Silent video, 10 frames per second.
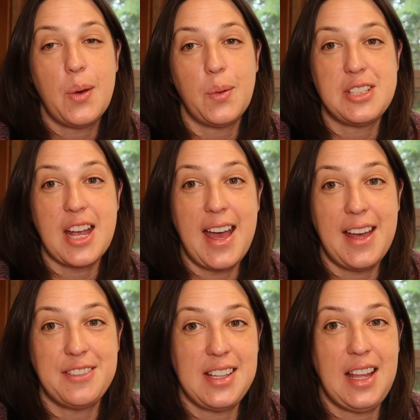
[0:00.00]
which I
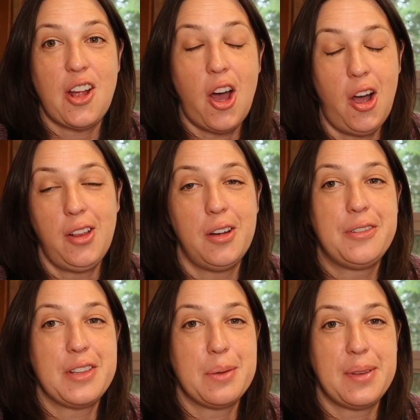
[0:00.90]
have seen all
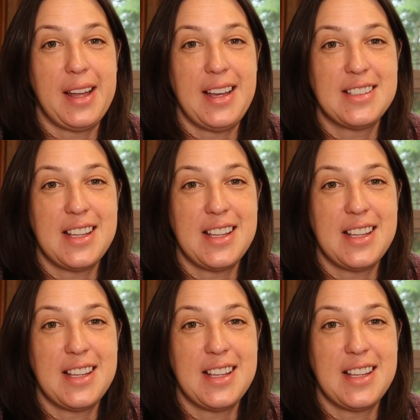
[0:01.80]
over the place.